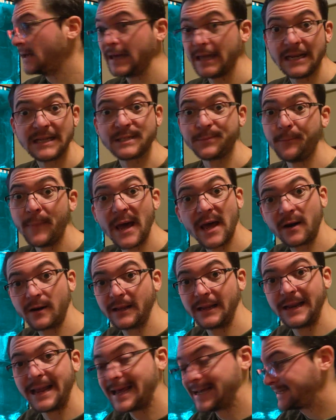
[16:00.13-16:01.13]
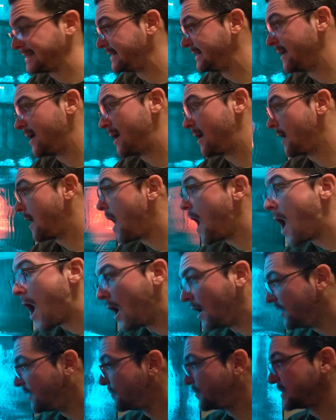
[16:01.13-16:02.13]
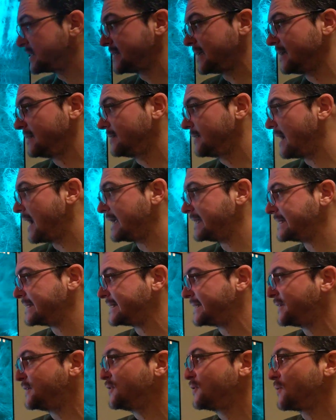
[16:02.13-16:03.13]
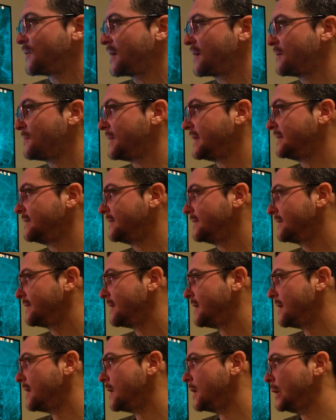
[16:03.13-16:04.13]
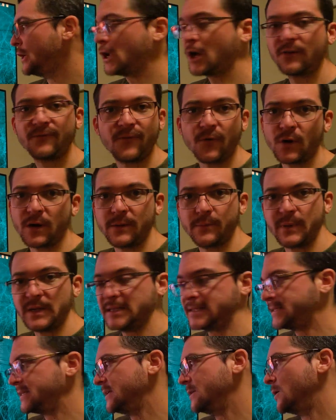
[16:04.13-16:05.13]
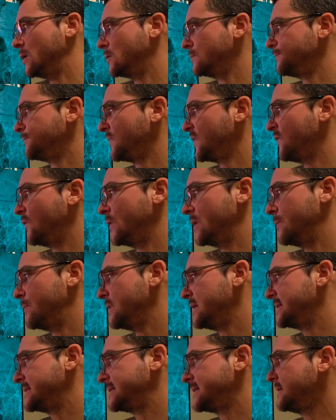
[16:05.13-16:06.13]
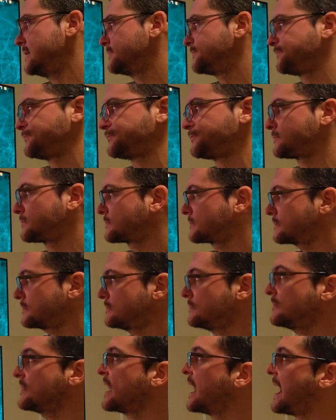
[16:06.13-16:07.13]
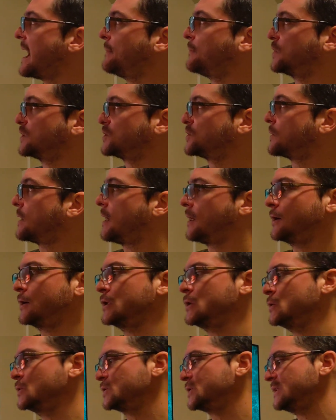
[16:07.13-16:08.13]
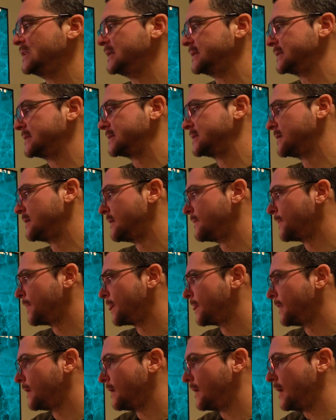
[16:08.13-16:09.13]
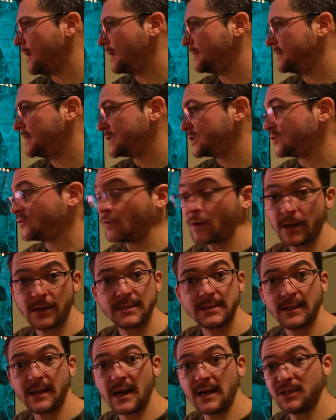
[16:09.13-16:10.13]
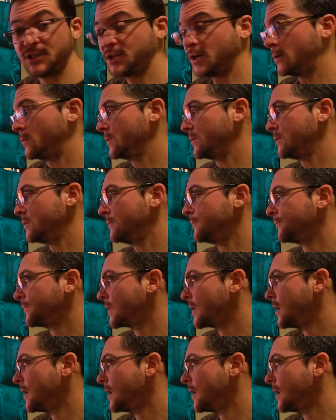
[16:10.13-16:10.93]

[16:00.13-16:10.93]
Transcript: it is better than SDR. 100%, I still recommend it. Not for the PC though. For the PC, I much rather use this, uh, tricks that I share with you.